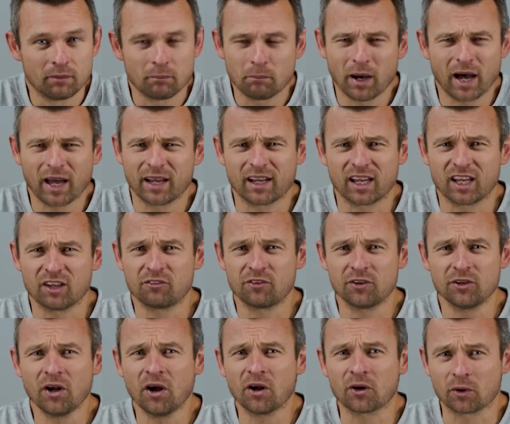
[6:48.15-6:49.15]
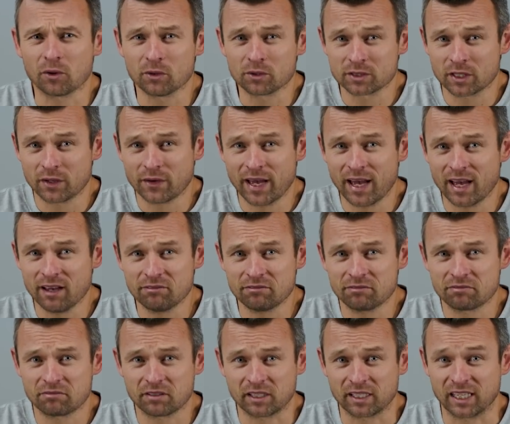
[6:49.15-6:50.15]
But if you don't also
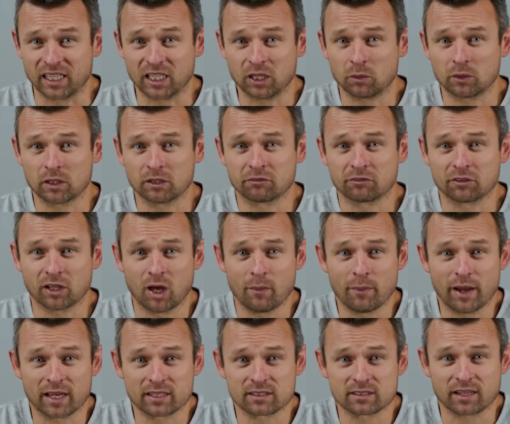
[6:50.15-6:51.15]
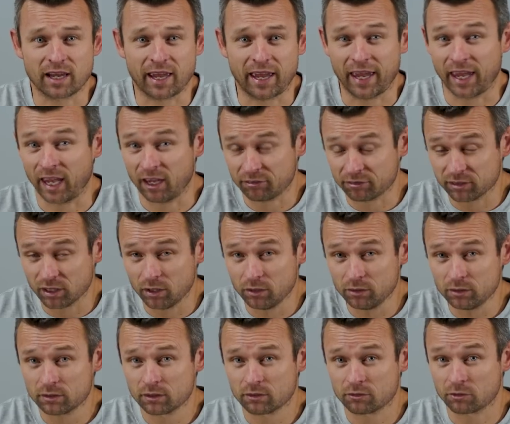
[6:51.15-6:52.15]
have an equally flow matched airflow